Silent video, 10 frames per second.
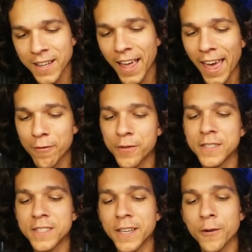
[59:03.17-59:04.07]
every
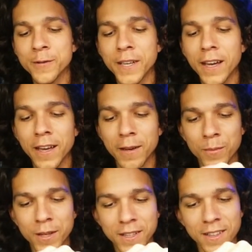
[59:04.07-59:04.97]
single
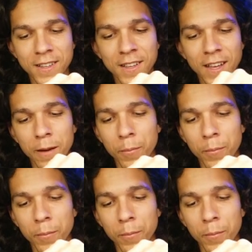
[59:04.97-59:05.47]
time I